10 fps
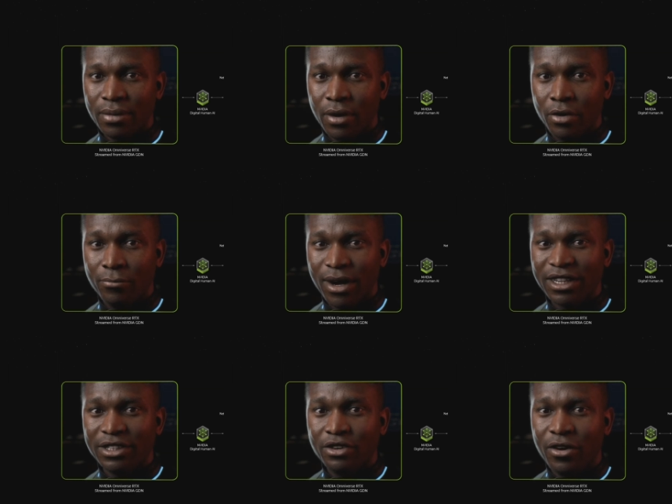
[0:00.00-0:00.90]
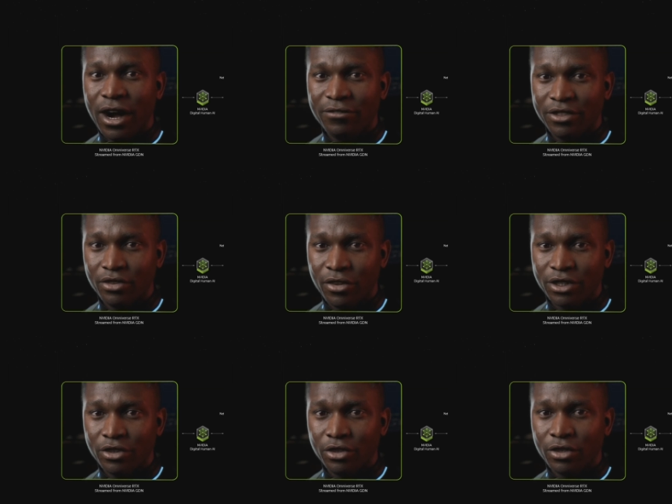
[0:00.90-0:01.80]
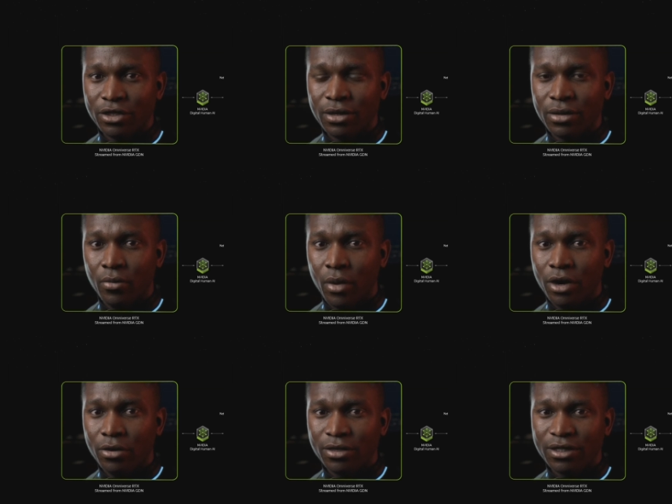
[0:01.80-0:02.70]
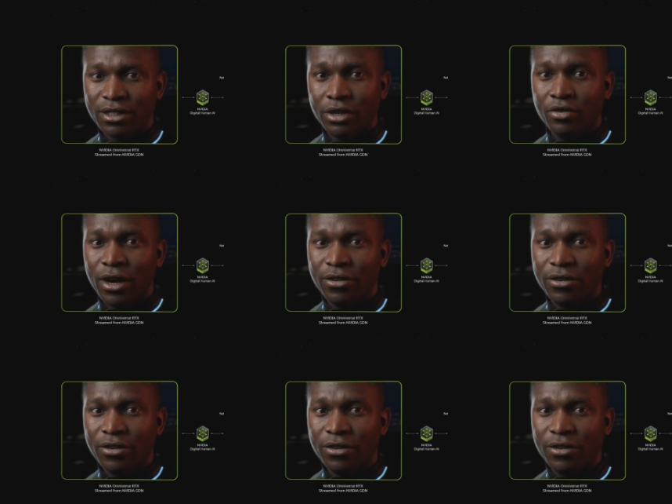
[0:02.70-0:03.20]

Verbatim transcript: Amazing graphics researchers. Welcome to SIGGRAPH